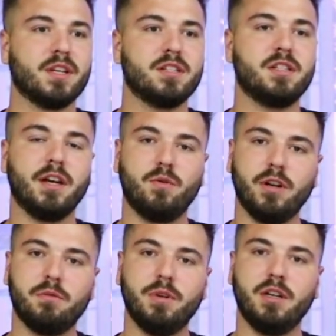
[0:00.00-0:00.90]
stick
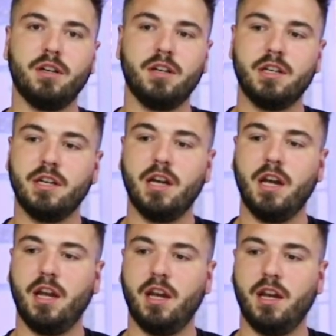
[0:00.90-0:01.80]
with me,
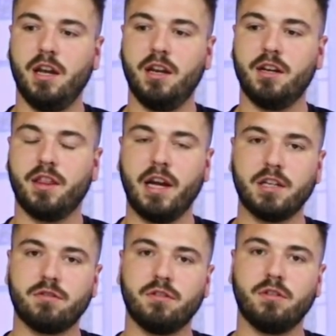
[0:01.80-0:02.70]
and
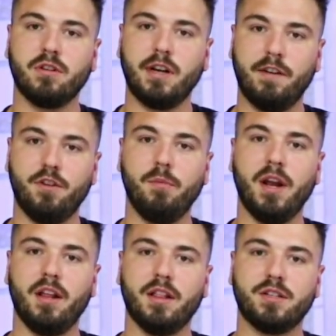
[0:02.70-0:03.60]
thanks for, if you
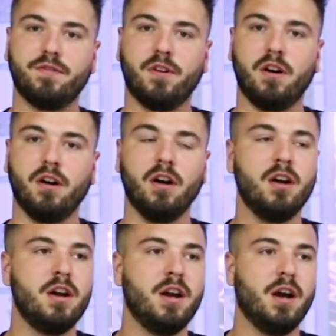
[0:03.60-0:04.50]
made it this far.
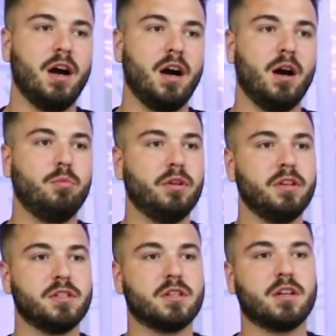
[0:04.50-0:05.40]

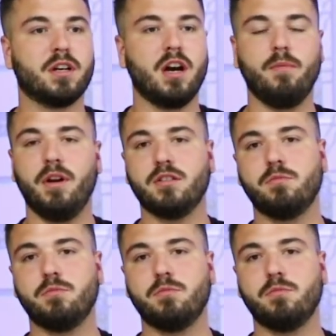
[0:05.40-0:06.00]
Please comment,